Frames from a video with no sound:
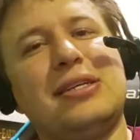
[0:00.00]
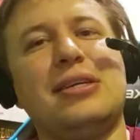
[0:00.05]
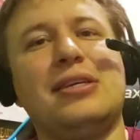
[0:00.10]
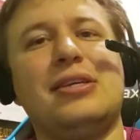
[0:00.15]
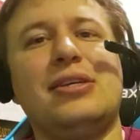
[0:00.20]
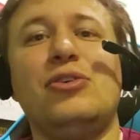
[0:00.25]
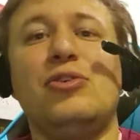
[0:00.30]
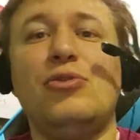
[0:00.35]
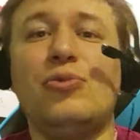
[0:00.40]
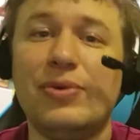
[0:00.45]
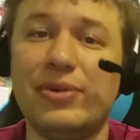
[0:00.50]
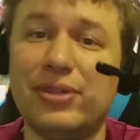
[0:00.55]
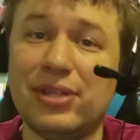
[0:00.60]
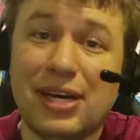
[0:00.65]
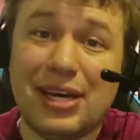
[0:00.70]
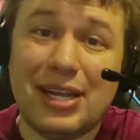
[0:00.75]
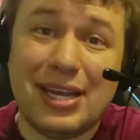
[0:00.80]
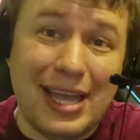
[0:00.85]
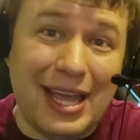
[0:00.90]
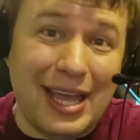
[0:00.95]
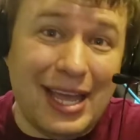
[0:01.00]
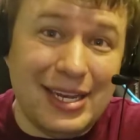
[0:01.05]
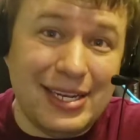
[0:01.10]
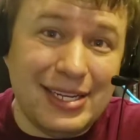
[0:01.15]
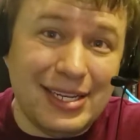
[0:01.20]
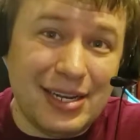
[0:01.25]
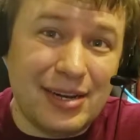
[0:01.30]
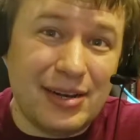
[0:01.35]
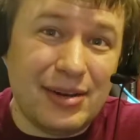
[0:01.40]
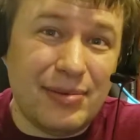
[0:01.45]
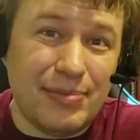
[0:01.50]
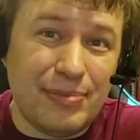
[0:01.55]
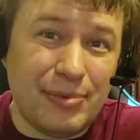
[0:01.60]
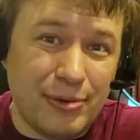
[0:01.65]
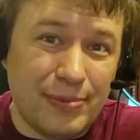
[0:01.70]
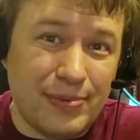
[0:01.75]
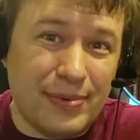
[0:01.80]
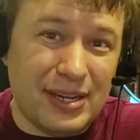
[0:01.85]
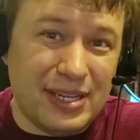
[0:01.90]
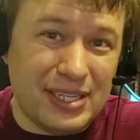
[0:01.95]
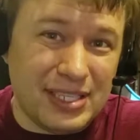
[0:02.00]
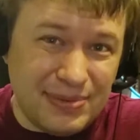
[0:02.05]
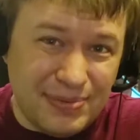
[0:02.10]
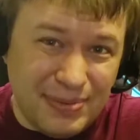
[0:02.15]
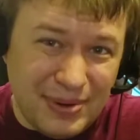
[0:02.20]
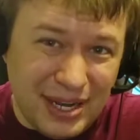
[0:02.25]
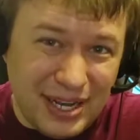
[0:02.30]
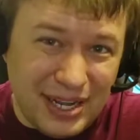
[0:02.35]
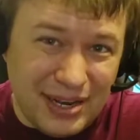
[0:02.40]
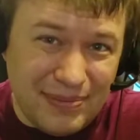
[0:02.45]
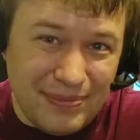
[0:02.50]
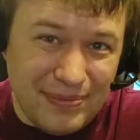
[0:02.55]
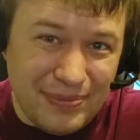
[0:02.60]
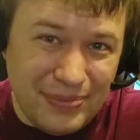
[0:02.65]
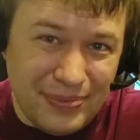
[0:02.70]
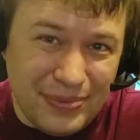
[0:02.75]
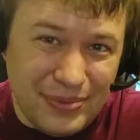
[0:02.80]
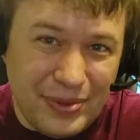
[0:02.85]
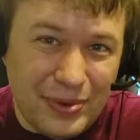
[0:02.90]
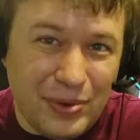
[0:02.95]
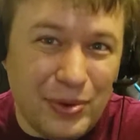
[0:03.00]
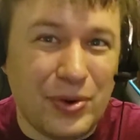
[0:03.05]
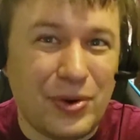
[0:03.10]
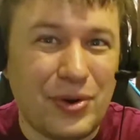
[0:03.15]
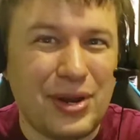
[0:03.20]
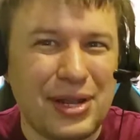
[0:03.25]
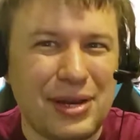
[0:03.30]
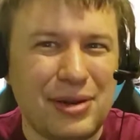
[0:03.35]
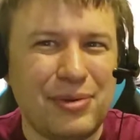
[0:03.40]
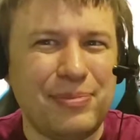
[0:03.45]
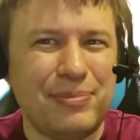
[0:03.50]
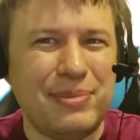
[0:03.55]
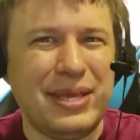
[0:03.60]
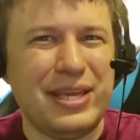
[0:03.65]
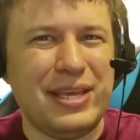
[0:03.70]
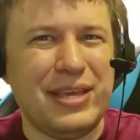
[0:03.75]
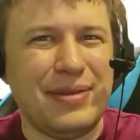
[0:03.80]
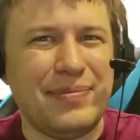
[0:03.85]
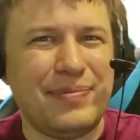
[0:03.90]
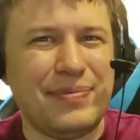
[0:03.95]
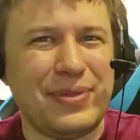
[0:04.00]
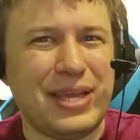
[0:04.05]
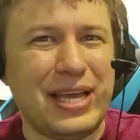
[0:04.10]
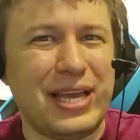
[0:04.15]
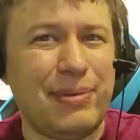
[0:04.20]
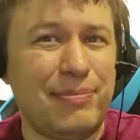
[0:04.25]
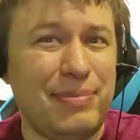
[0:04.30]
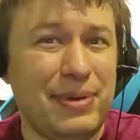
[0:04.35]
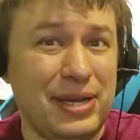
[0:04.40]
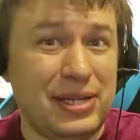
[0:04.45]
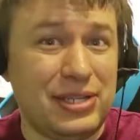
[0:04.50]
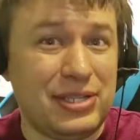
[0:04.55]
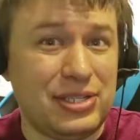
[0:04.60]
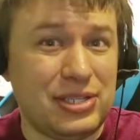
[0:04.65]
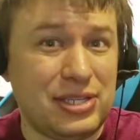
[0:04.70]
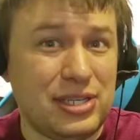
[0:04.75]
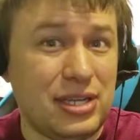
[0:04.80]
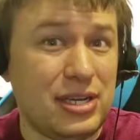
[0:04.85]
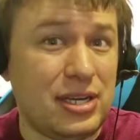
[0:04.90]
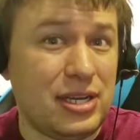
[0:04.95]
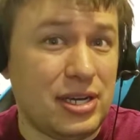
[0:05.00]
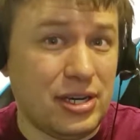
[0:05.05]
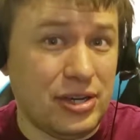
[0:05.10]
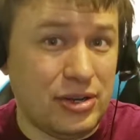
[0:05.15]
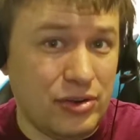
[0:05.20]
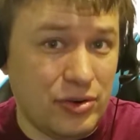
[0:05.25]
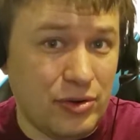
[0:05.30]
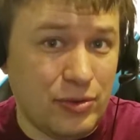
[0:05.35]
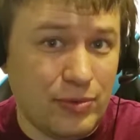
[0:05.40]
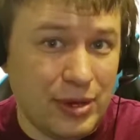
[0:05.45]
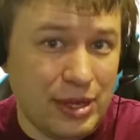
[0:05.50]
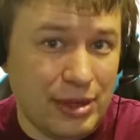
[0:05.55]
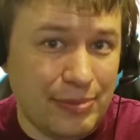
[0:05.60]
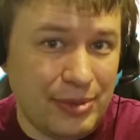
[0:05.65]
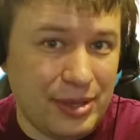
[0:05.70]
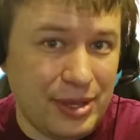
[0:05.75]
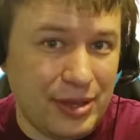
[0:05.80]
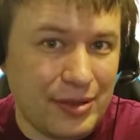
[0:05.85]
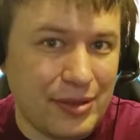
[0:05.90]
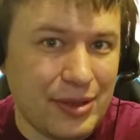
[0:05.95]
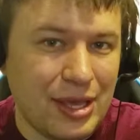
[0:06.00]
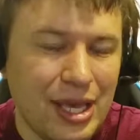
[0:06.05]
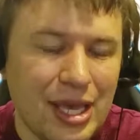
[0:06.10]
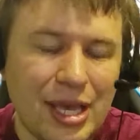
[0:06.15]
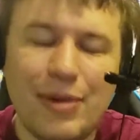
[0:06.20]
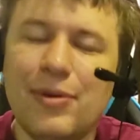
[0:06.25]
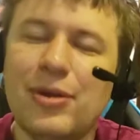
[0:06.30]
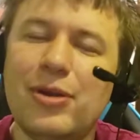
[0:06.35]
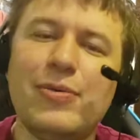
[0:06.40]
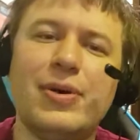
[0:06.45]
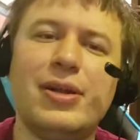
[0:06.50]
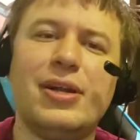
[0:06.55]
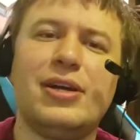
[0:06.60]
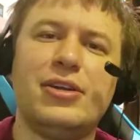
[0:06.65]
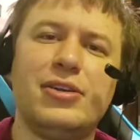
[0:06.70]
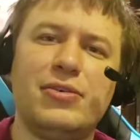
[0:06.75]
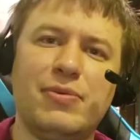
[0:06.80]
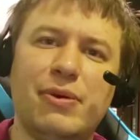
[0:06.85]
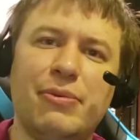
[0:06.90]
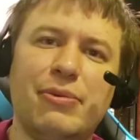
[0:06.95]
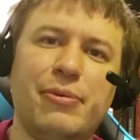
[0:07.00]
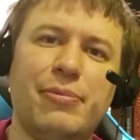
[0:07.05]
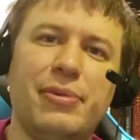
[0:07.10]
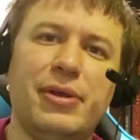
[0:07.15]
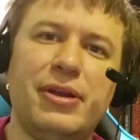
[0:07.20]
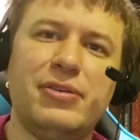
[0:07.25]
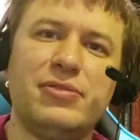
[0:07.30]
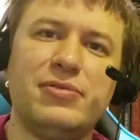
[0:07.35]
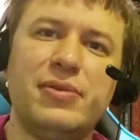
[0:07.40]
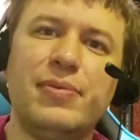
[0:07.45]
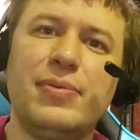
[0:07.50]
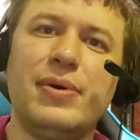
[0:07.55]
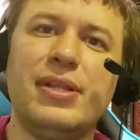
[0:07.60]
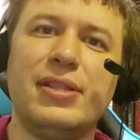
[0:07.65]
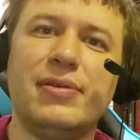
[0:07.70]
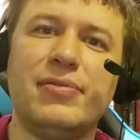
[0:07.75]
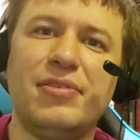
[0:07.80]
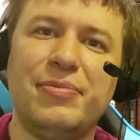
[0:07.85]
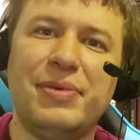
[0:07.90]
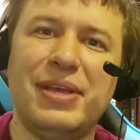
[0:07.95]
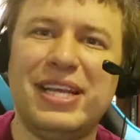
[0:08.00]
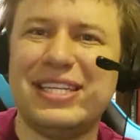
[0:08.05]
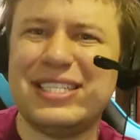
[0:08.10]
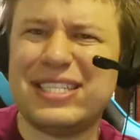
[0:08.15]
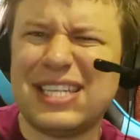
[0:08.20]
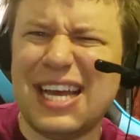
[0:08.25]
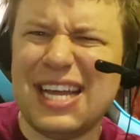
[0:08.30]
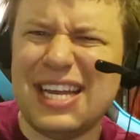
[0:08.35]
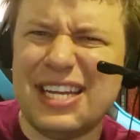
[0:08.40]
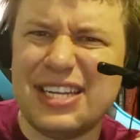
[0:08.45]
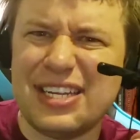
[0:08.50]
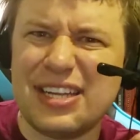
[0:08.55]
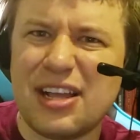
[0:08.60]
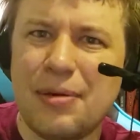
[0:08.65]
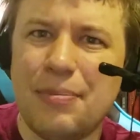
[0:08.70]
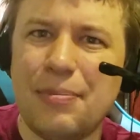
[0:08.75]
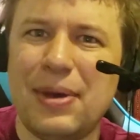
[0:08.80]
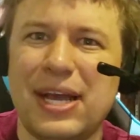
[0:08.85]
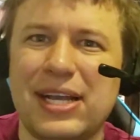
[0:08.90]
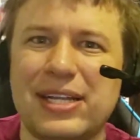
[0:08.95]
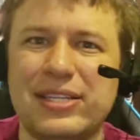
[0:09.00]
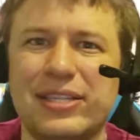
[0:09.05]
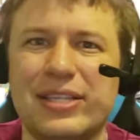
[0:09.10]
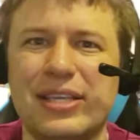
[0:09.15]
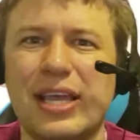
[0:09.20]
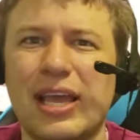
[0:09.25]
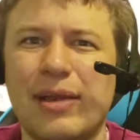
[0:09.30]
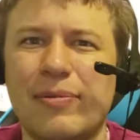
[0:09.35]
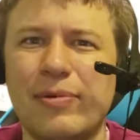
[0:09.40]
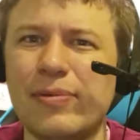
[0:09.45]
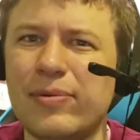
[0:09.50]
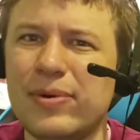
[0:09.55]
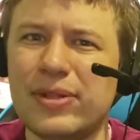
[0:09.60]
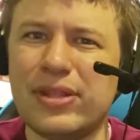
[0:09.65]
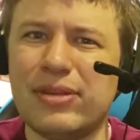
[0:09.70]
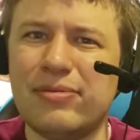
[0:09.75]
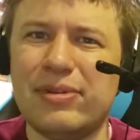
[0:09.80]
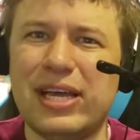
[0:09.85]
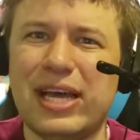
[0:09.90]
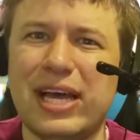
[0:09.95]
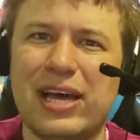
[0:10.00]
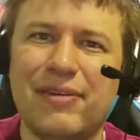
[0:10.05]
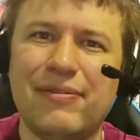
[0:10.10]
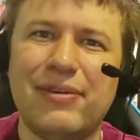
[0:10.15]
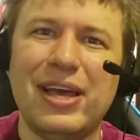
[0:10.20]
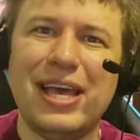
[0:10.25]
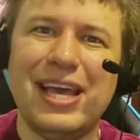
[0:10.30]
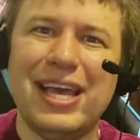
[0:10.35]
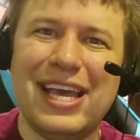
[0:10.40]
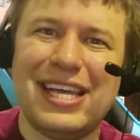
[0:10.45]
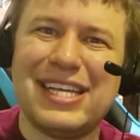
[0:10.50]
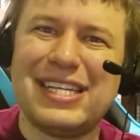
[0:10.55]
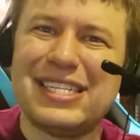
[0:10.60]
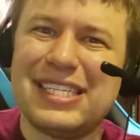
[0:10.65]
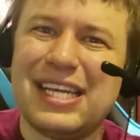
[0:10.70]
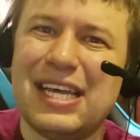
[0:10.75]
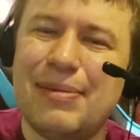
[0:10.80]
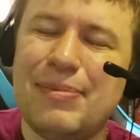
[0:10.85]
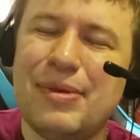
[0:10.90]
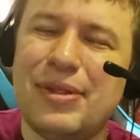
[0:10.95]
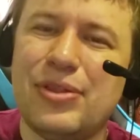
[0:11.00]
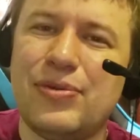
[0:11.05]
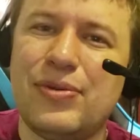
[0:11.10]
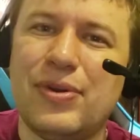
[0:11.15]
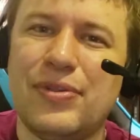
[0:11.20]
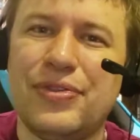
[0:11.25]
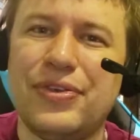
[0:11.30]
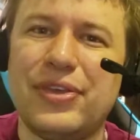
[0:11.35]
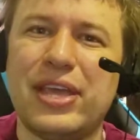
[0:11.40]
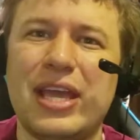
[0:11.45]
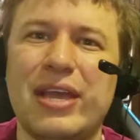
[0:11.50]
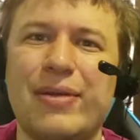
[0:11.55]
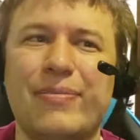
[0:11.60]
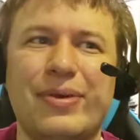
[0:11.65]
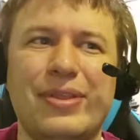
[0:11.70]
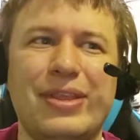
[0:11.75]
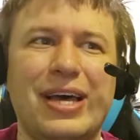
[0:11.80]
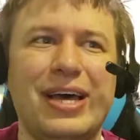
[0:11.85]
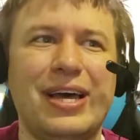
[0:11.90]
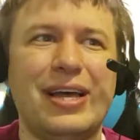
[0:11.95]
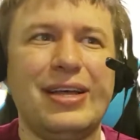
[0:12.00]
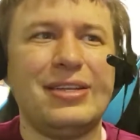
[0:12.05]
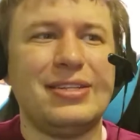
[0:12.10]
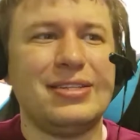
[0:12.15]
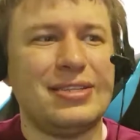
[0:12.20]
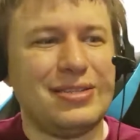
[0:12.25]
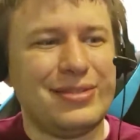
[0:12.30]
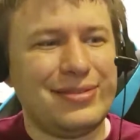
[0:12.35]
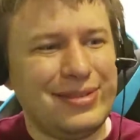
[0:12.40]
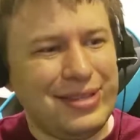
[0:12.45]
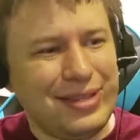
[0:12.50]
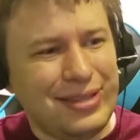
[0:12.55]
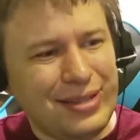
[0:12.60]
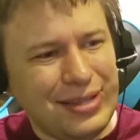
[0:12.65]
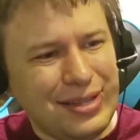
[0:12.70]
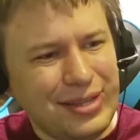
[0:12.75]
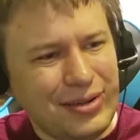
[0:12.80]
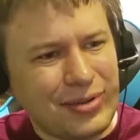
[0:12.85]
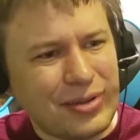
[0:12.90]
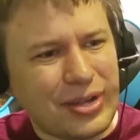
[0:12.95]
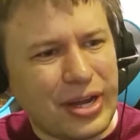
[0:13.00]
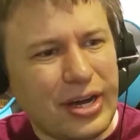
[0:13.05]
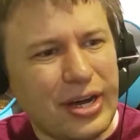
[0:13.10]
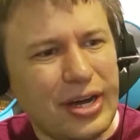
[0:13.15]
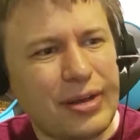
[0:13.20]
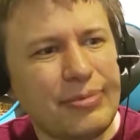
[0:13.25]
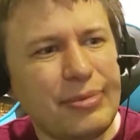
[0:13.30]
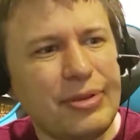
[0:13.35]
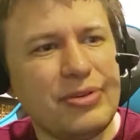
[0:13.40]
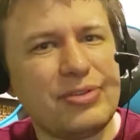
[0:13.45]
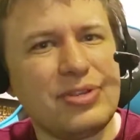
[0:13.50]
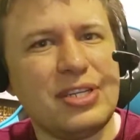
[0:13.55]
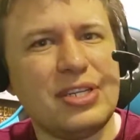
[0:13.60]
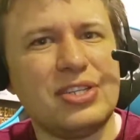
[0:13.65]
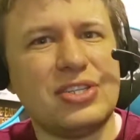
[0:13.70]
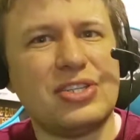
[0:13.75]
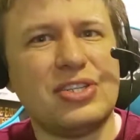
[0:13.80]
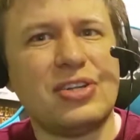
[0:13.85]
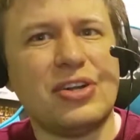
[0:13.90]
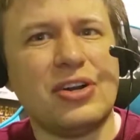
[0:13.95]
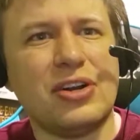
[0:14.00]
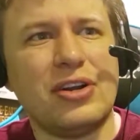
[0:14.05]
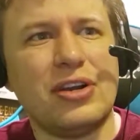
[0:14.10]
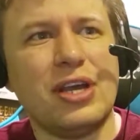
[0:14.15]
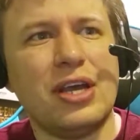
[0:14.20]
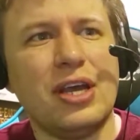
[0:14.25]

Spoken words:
you will not end at an appropriate spot, or it'll be, at best, underwhelming. And we don't want to underwhelm the players. We want them to be excited to come back to the game. We want them to have excitement throughout the game, with a little calm usually to start,